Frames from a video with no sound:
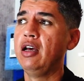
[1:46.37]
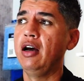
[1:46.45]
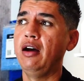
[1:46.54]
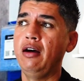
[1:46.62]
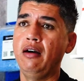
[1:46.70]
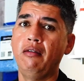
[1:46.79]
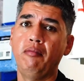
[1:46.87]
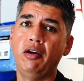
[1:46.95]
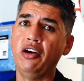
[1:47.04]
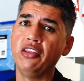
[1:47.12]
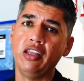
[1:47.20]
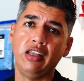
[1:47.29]
But
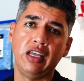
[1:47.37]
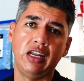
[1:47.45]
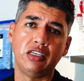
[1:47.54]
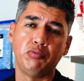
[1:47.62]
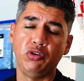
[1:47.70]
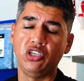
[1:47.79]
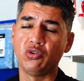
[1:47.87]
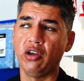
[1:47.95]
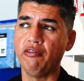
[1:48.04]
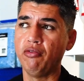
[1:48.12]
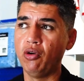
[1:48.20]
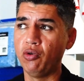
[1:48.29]
other than that, it's pretty
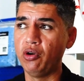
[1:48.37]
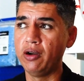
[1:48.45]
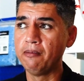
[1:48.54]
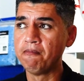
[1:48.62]
straightforward.